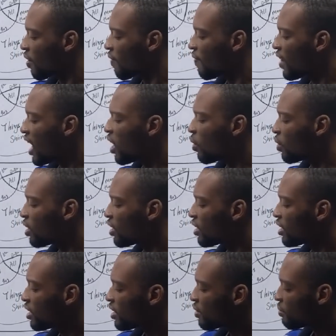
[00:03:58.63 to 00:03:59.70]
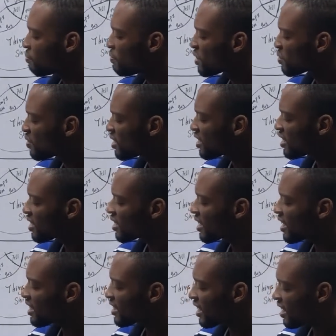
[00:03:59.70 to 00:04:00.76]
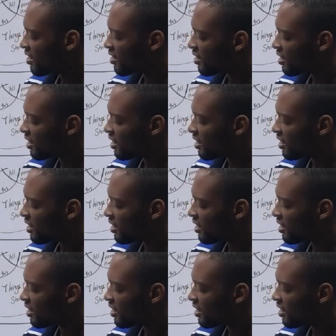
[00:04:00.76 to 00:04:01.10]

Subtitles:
Now, between this S and